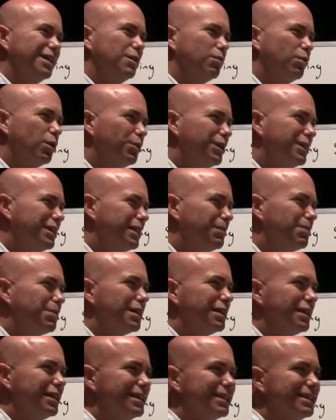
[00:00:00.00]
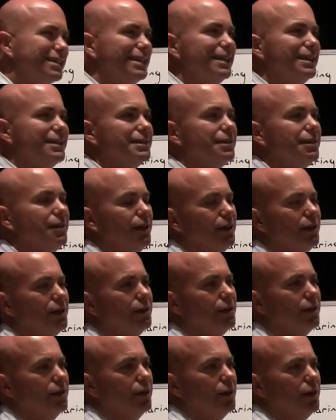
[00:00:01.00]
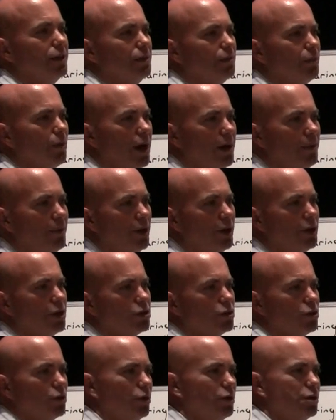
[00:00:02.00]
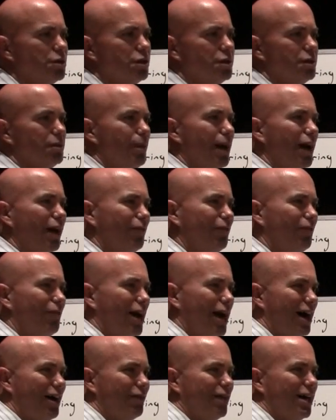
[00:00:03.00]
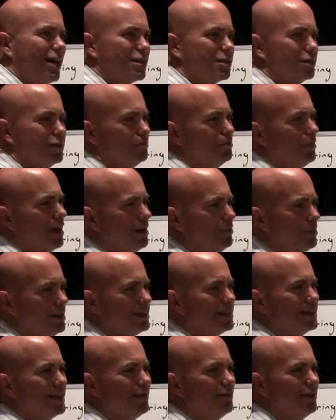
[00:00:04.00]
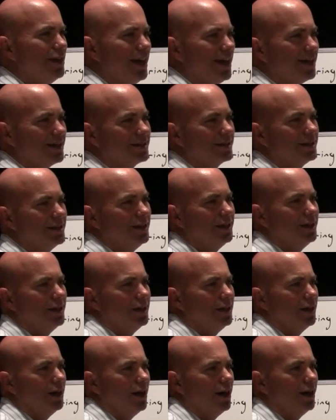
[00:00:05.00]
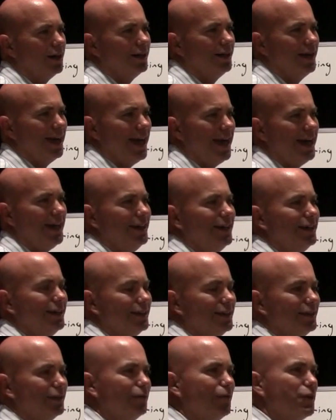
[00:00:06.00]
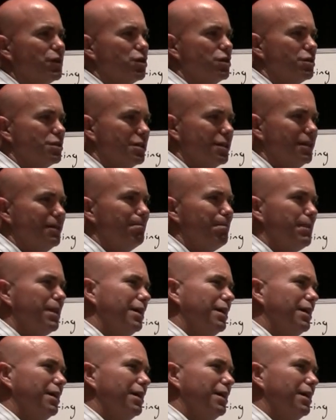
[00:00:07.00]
What we typically see in, in primary storage is about a 5x to maybe 7x uh, gain in efficiency.